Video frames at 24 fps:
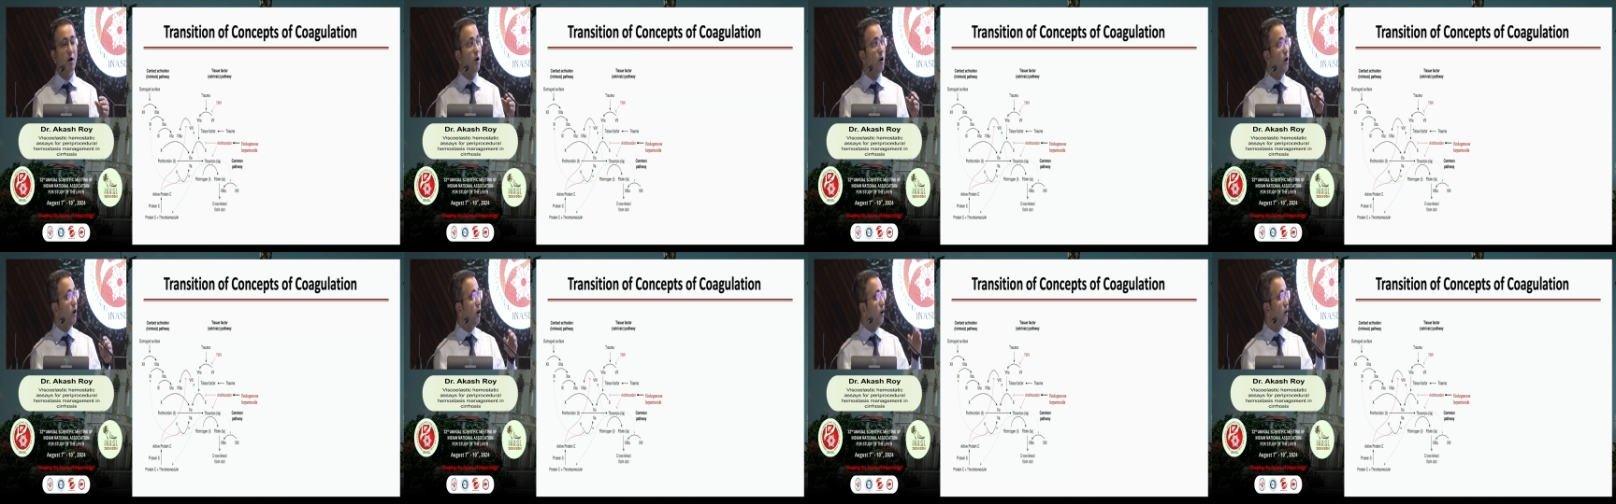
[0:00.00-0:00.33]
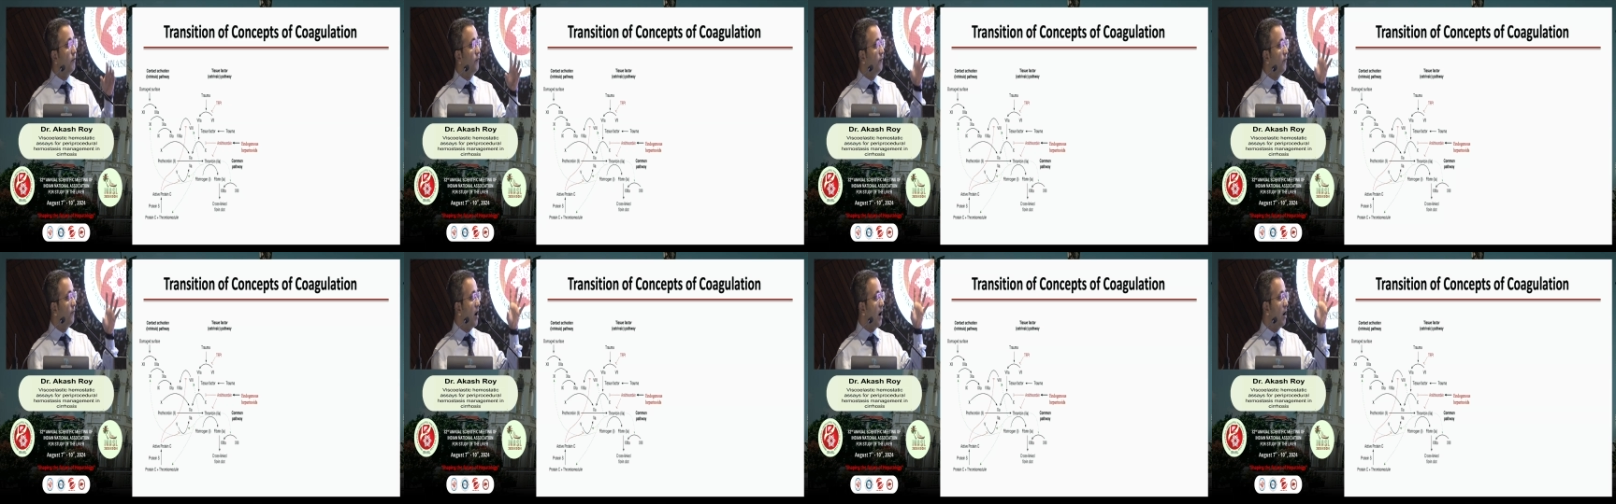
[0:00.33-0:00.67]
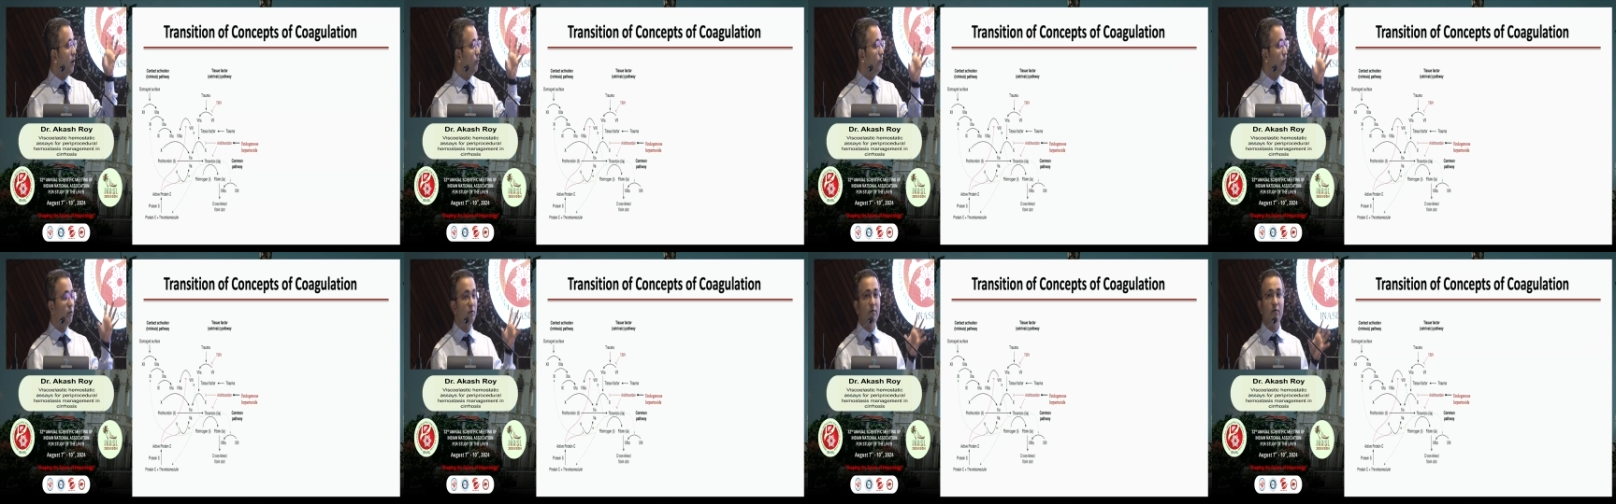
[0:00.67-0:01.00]
of
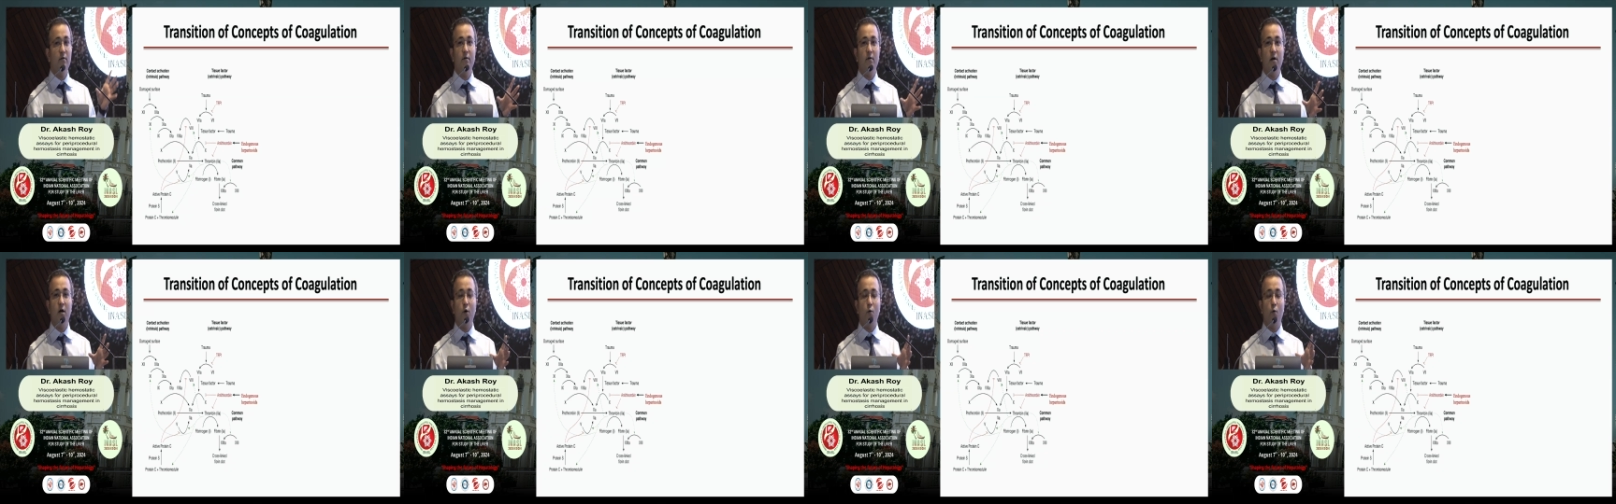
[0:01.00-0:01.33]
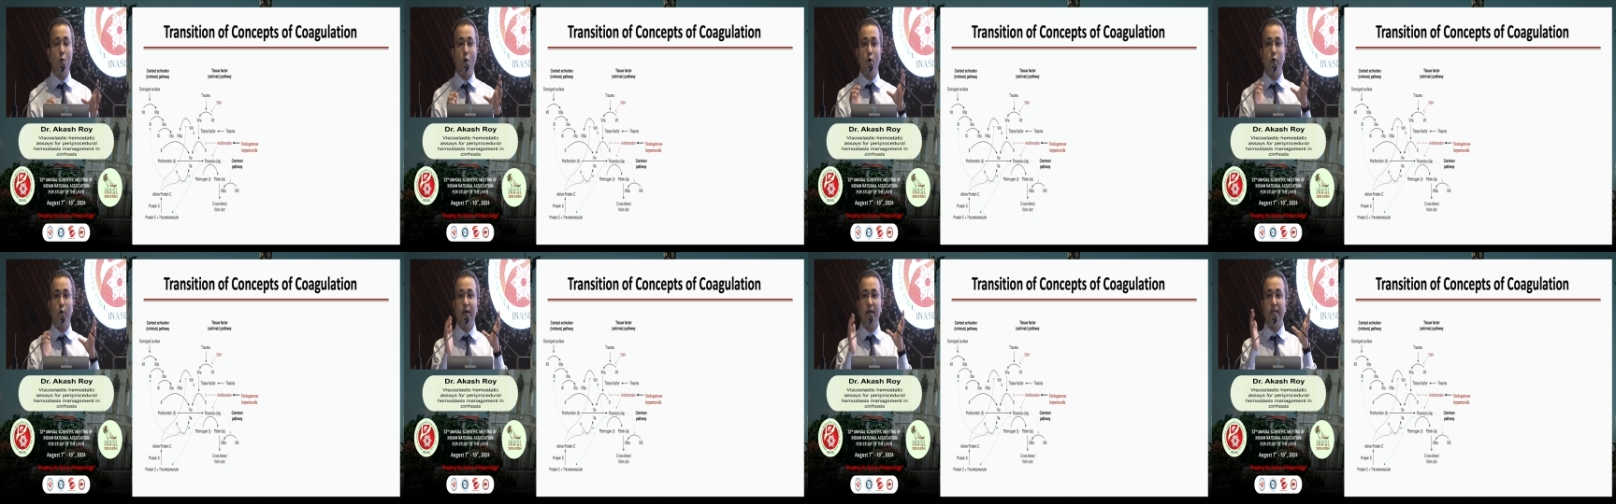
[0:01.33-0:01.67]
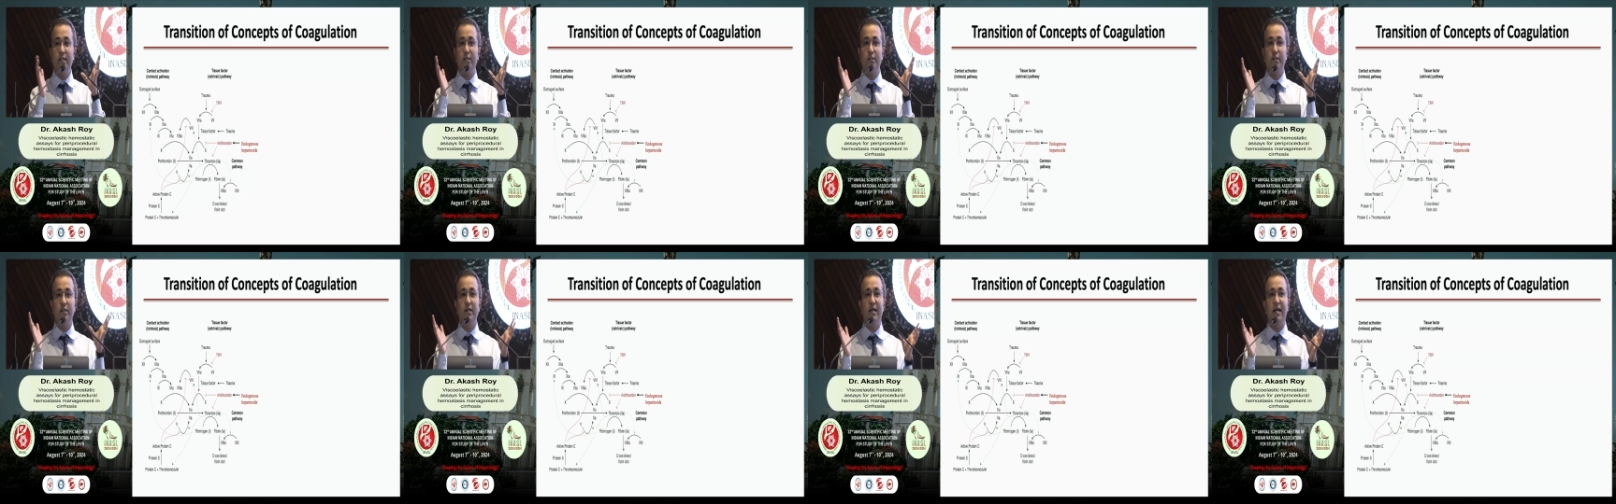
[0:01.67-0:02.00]
how a
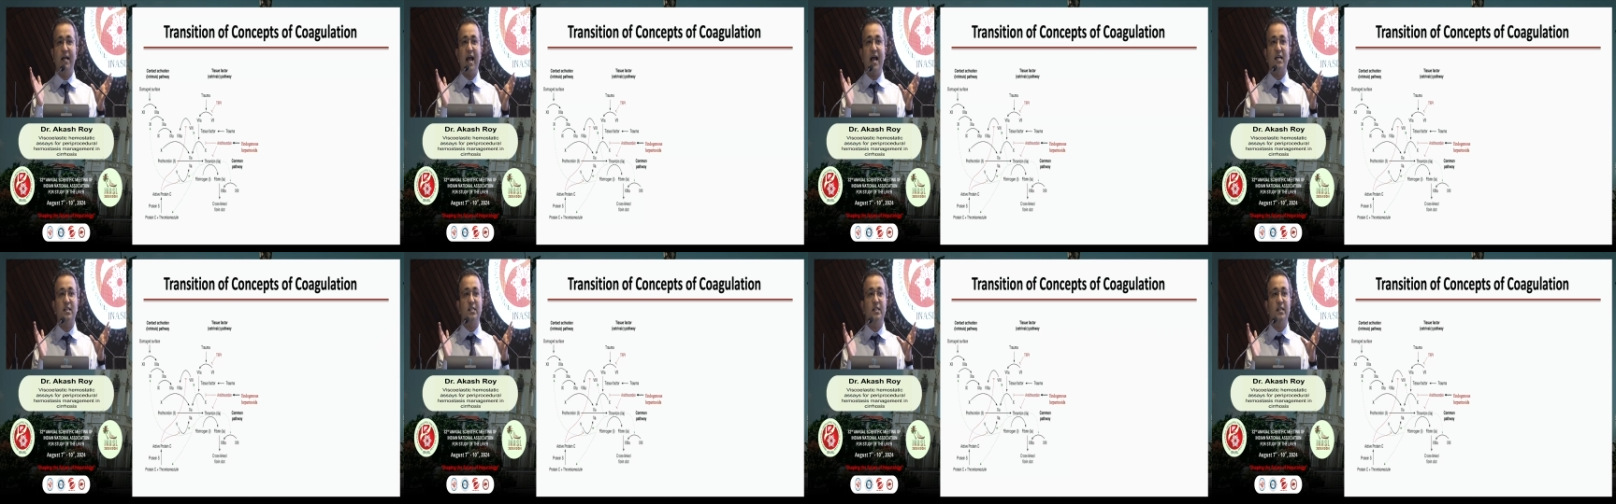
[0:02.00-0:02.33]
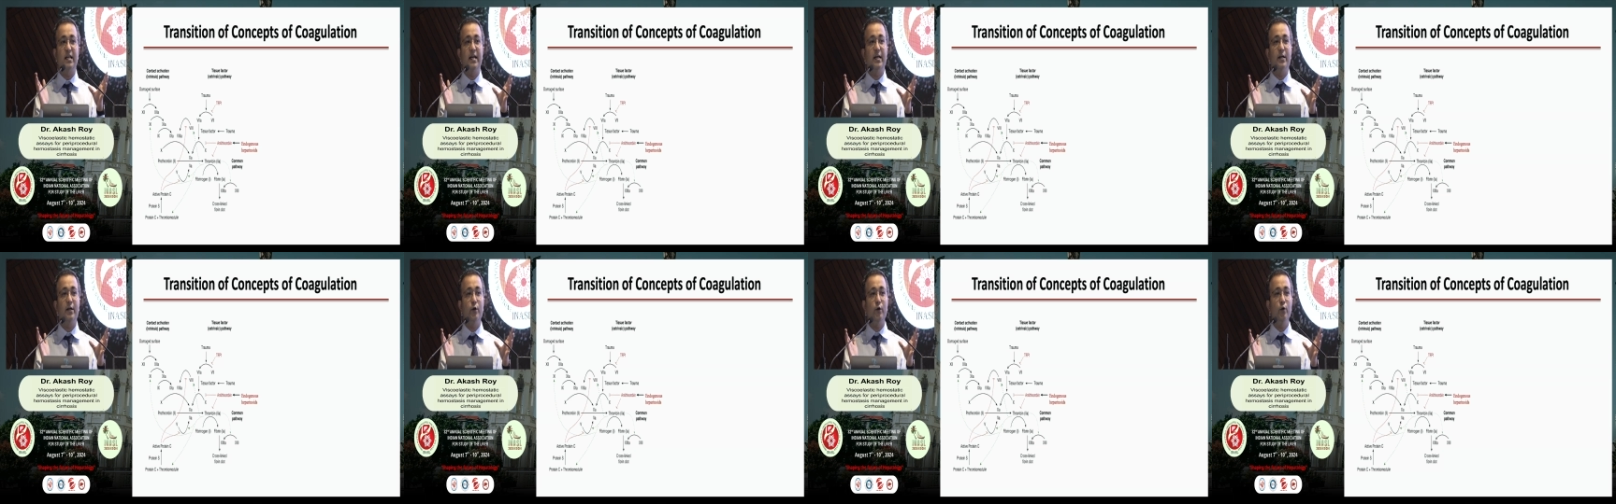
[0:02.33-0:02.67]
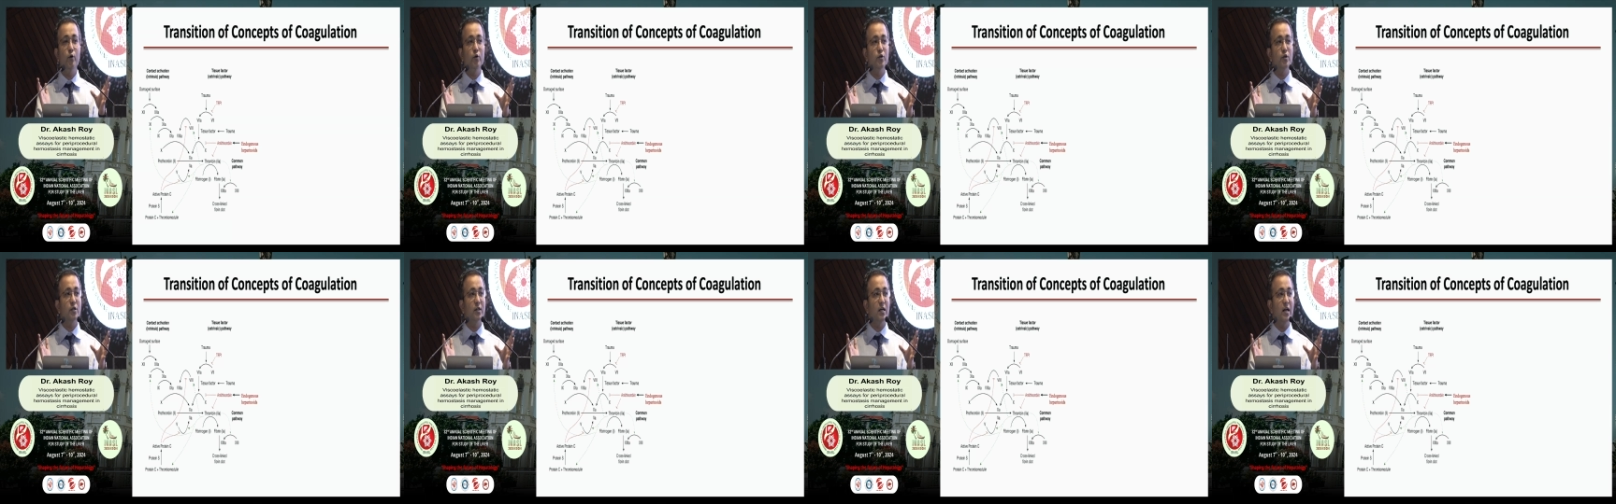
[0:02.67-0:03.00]
coagulation cascade
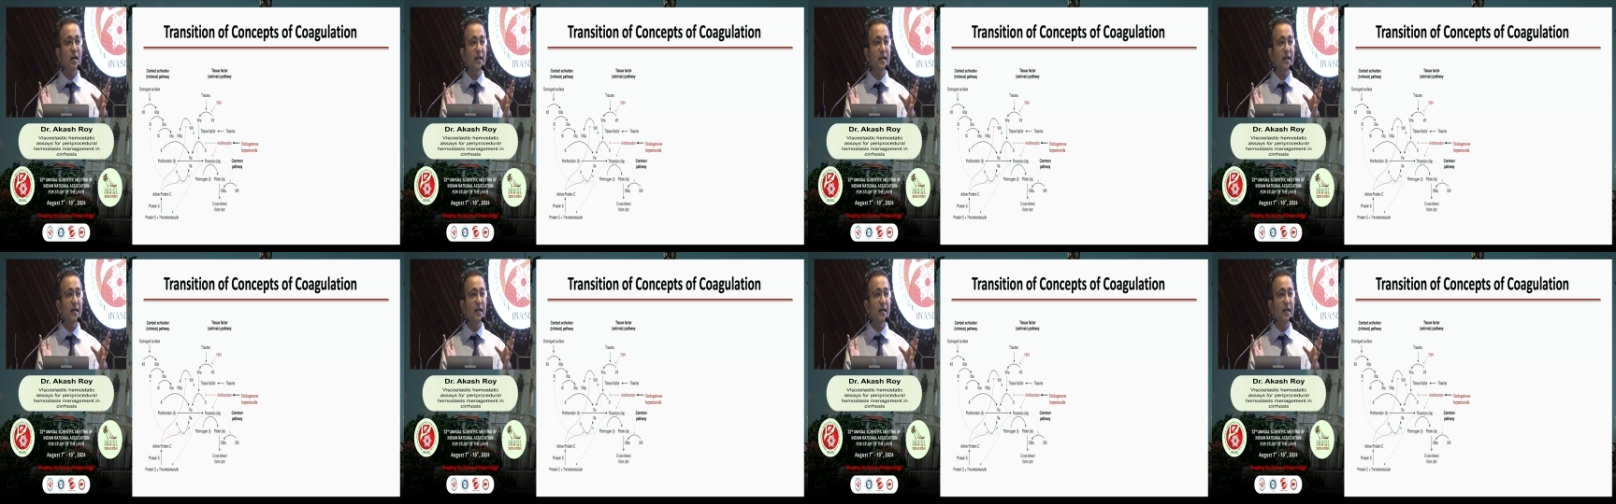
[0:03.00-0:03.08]
looks